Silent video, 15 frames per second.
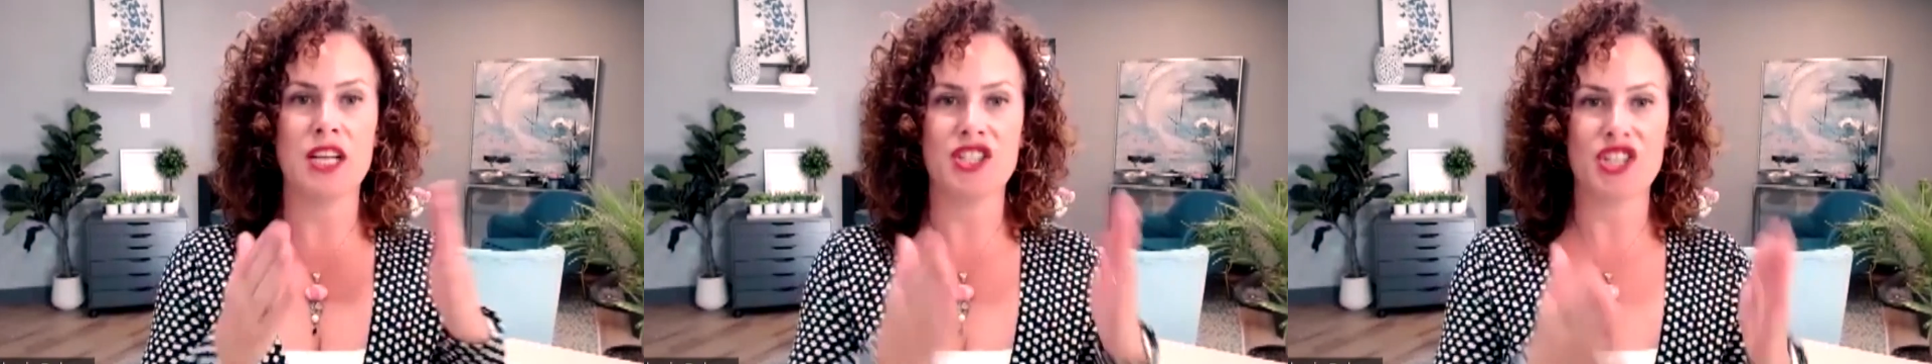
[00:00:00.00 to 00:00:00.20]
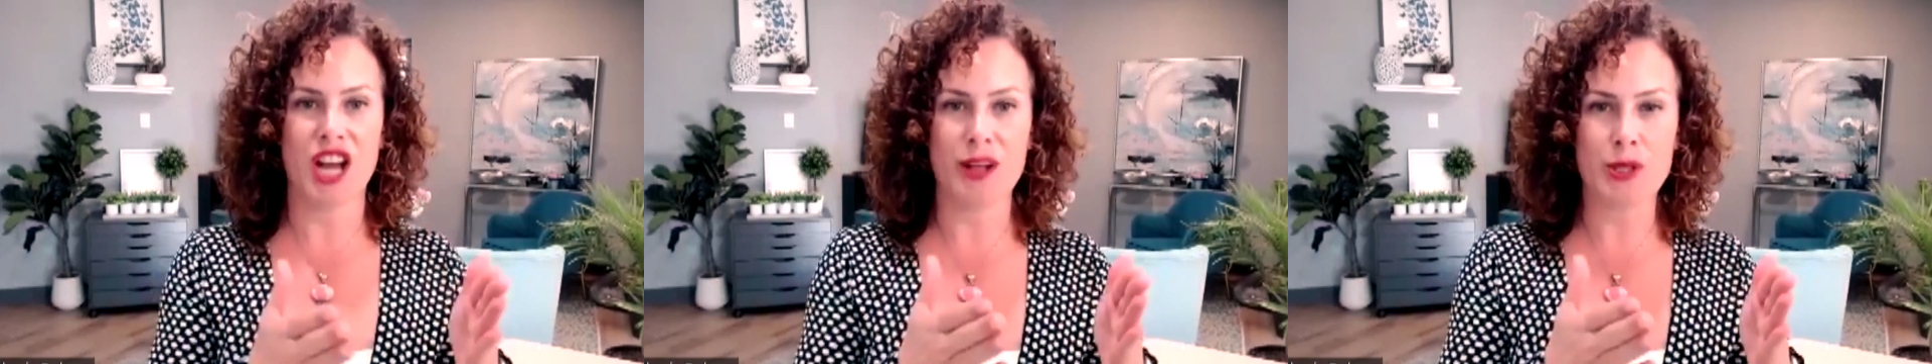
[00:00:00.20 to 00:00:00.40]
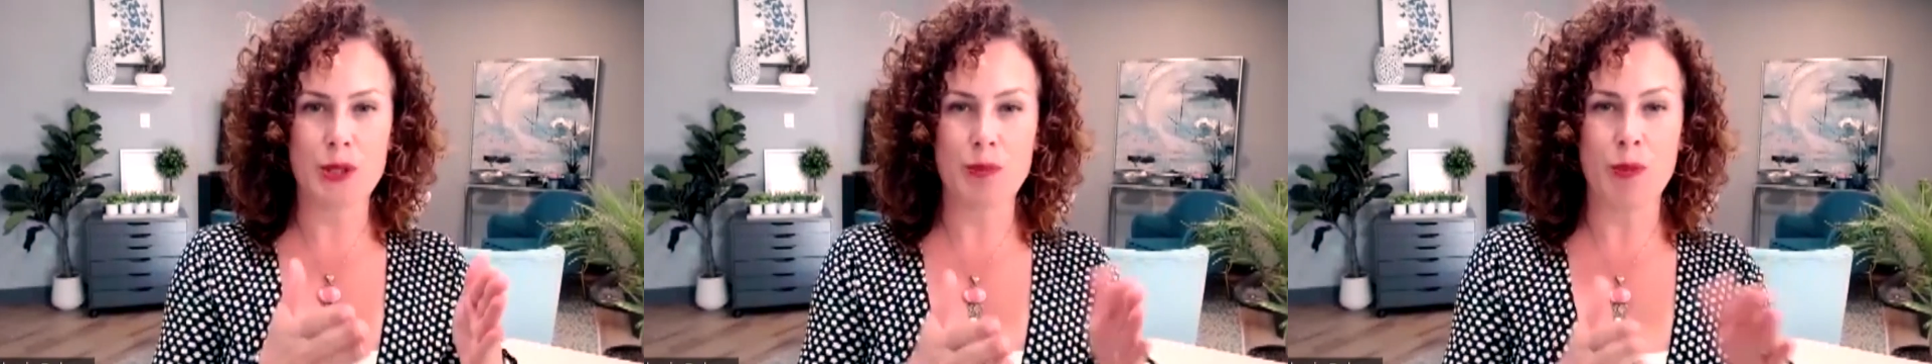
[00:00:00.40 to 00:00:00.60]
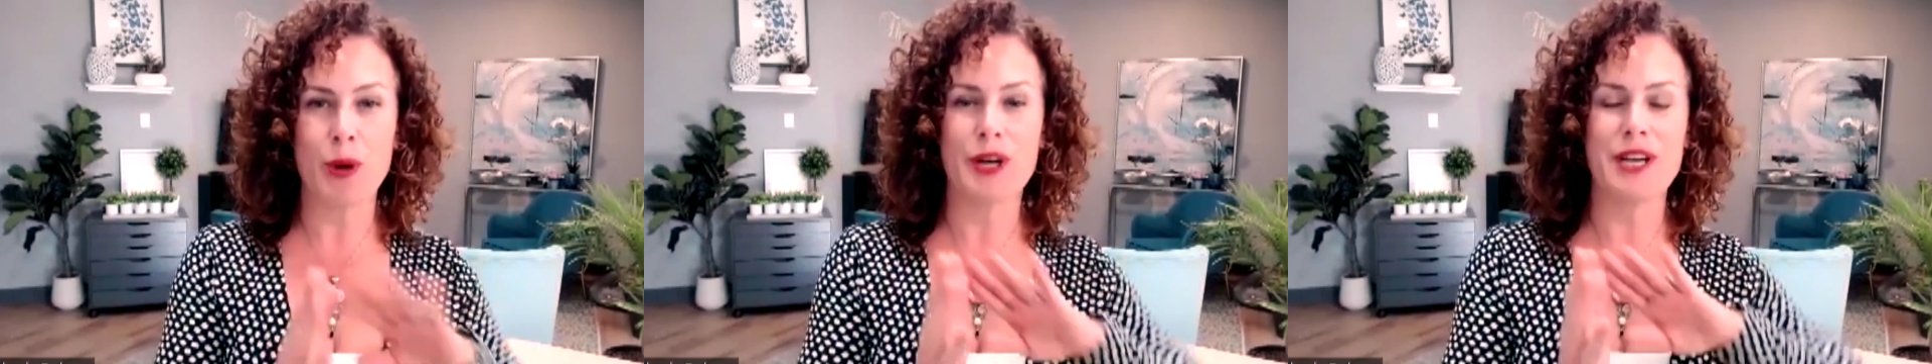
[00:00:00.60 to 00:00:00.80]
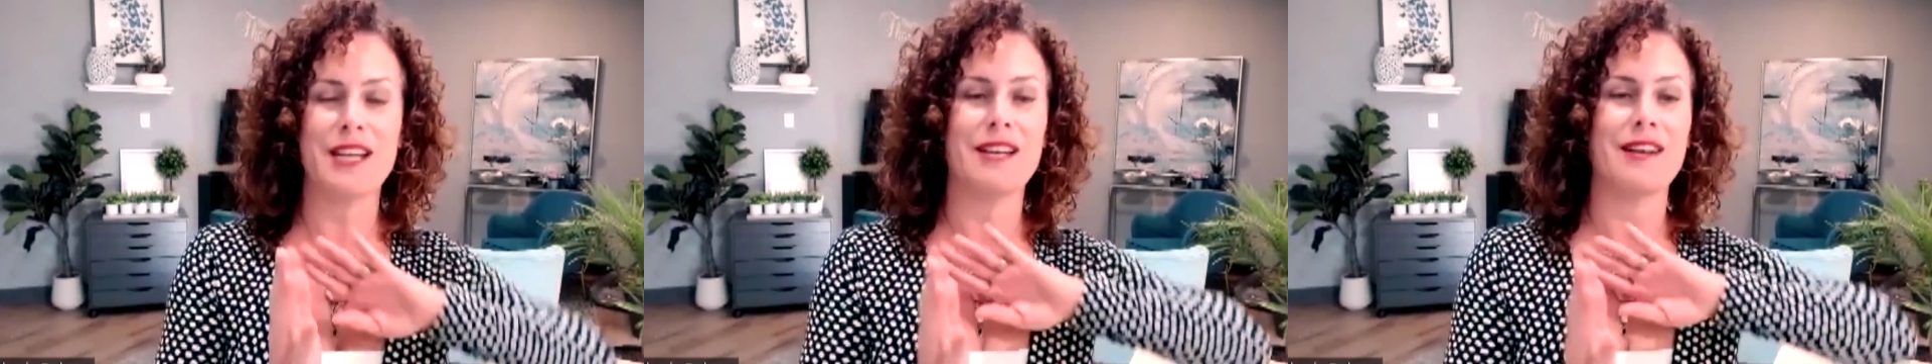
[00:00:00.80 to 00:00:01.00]
child
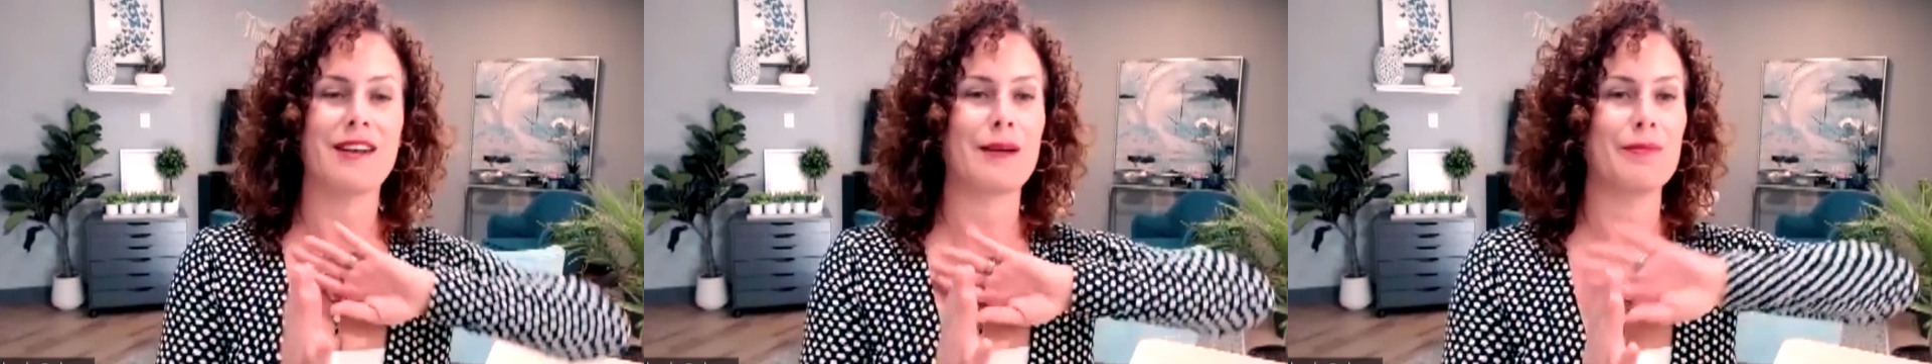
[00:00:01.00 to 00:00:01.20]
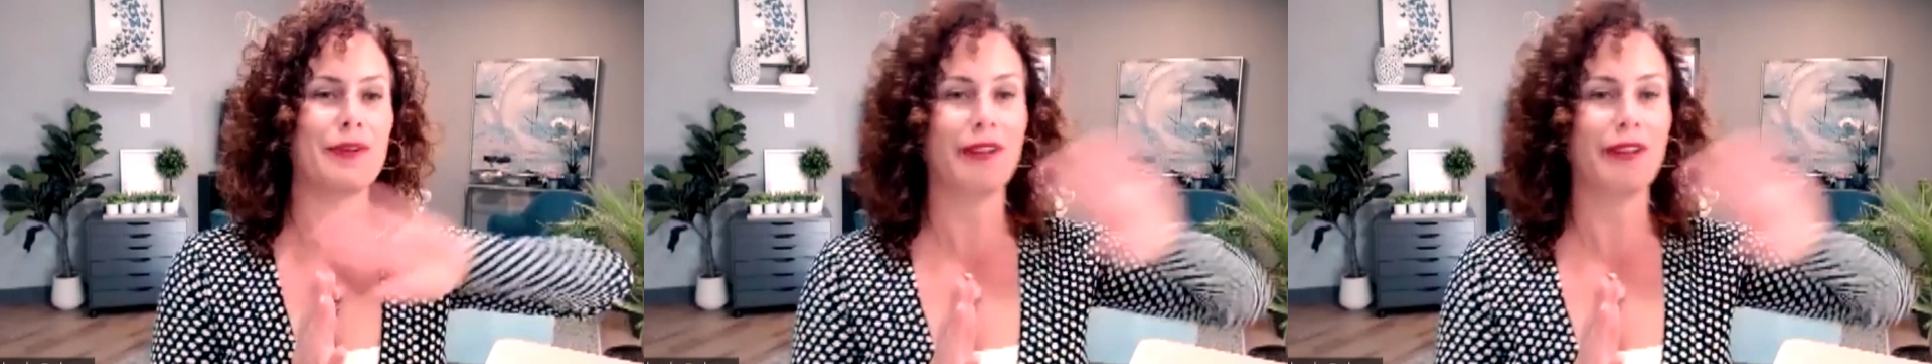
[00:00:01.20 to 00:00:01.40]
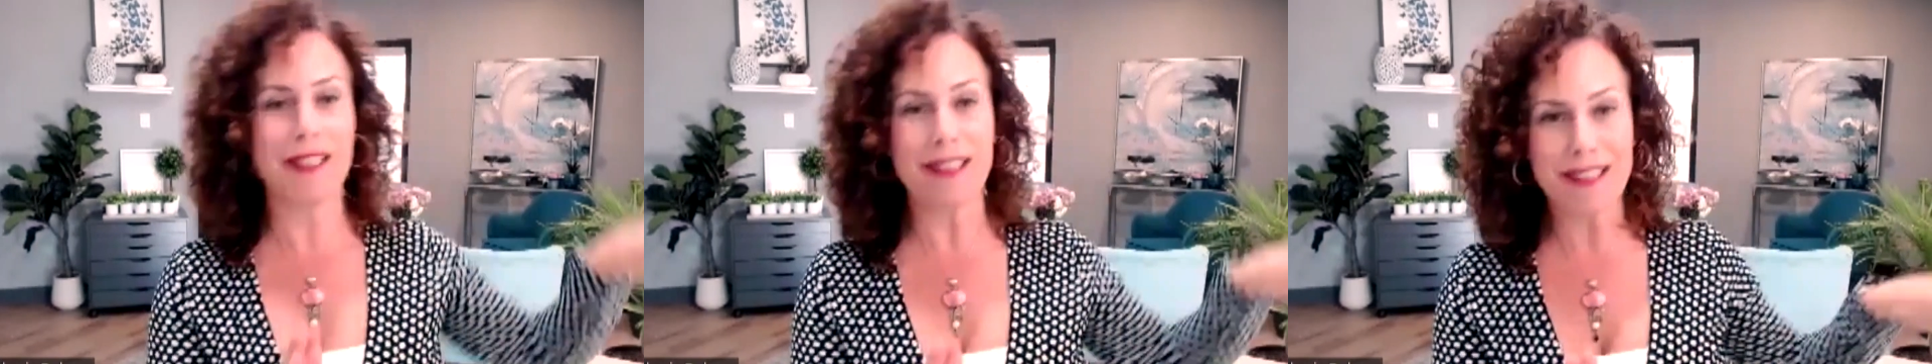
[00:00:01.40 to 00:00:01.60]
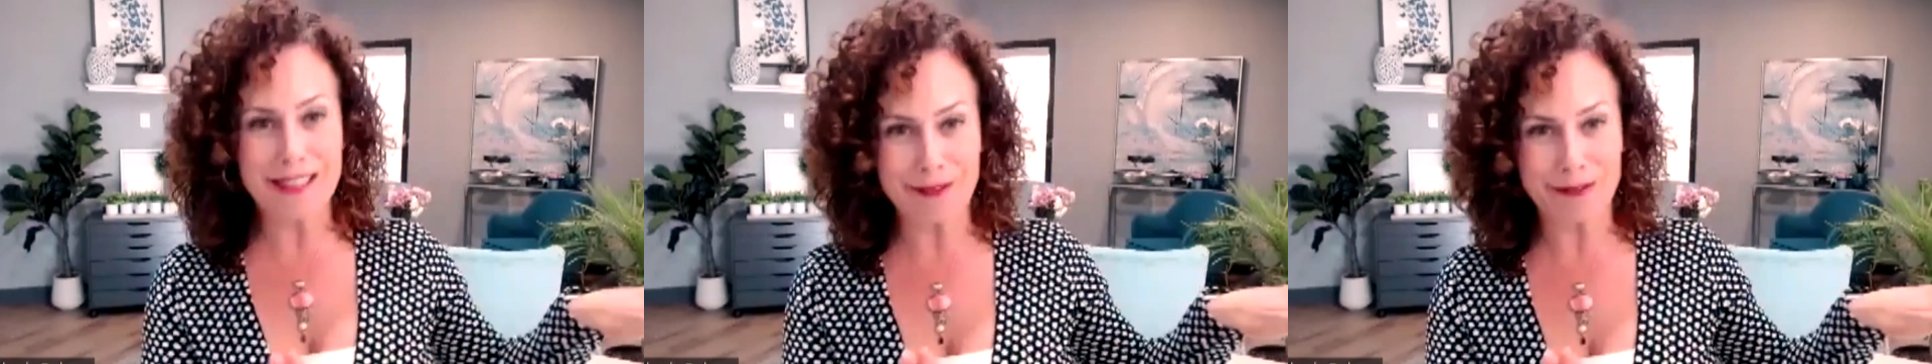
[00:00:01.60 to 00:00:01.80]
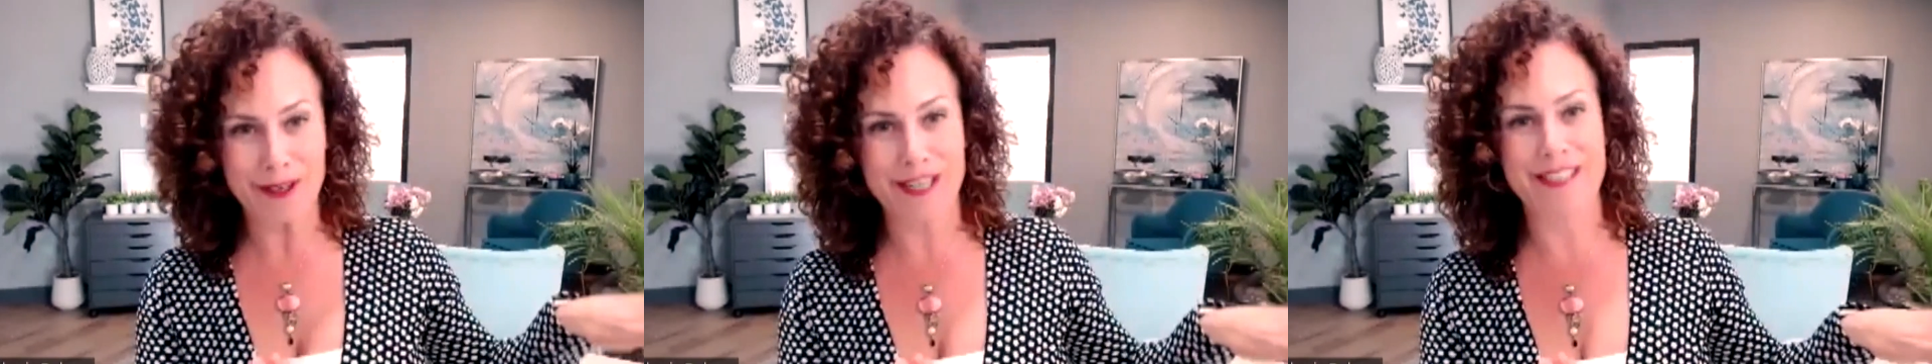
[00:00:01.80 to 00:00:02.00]
support in a completely
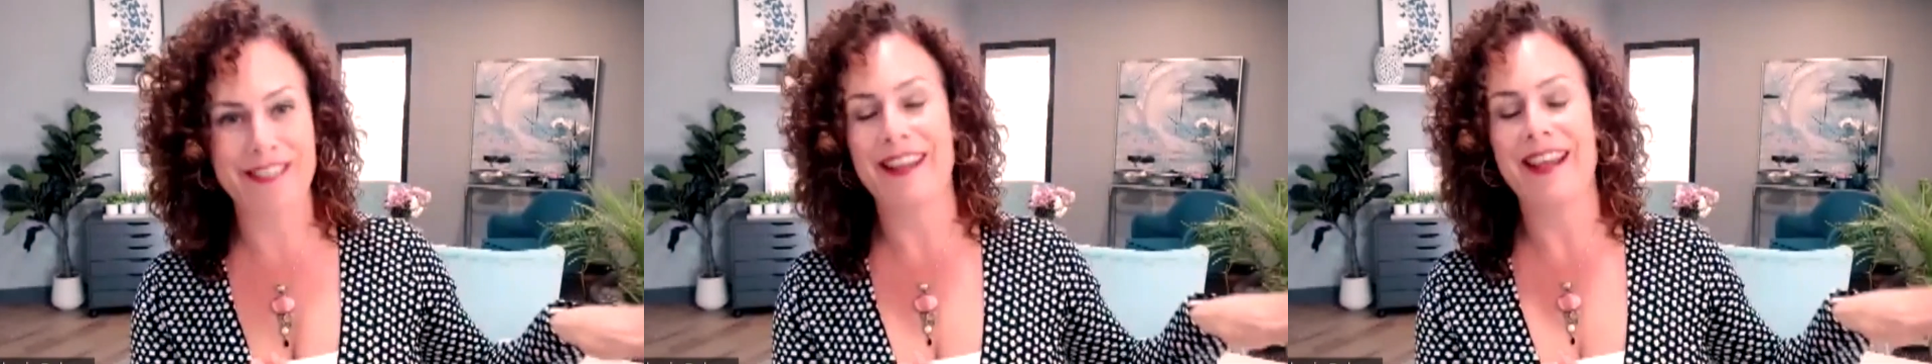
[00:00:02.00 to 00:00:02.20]
different